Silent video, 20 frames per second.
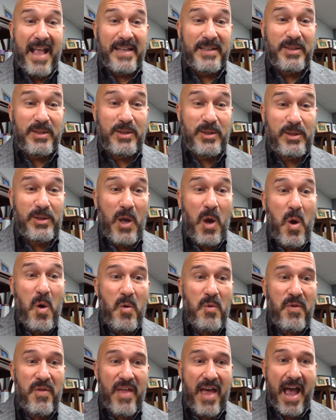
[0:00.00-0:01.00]

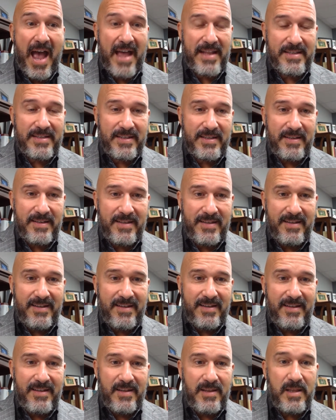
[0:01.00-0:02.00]
so that
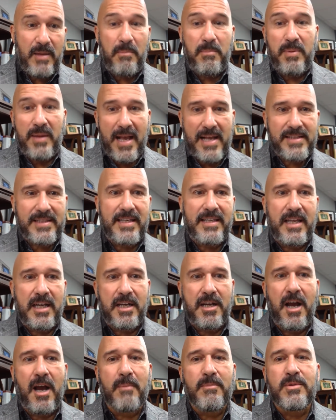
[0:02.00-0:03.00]
the blessing that
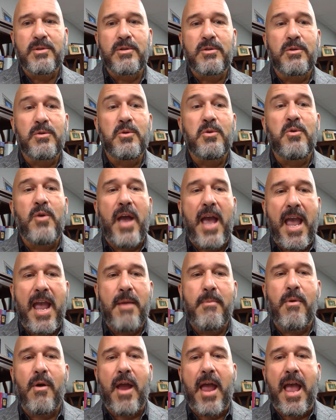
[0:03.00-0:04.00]
comes through
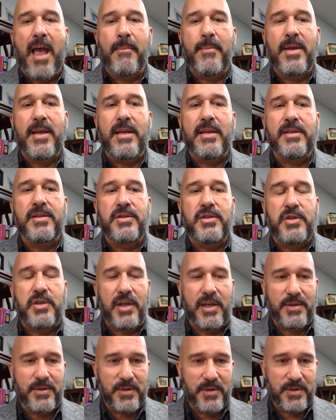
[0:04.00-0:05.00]
Abraham is
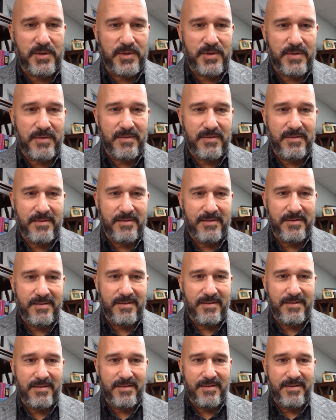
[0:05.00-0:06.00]
Jesus.
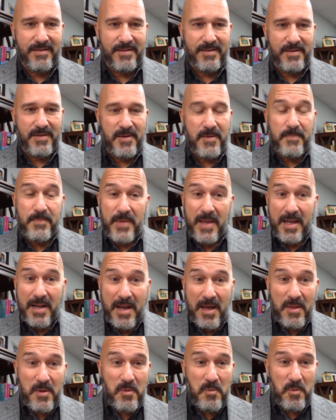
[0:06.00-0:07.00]
In
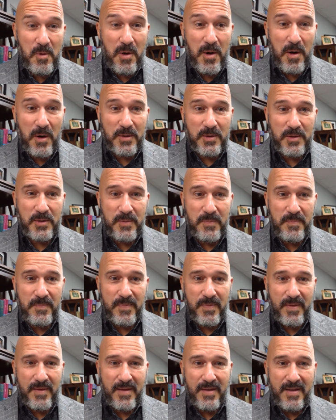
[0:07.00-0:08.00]
other words,
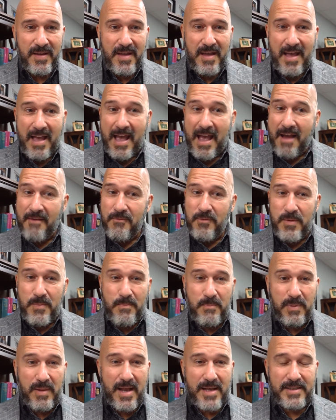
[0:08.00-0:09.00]
every
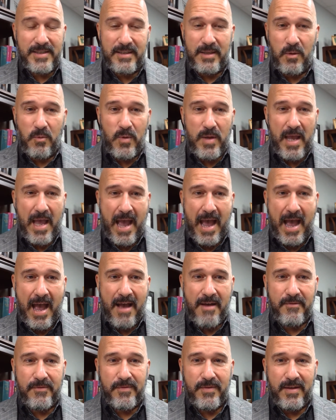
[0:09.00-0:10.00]
blessing that we
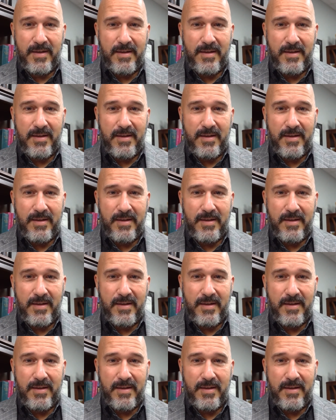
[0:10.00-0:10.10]
have,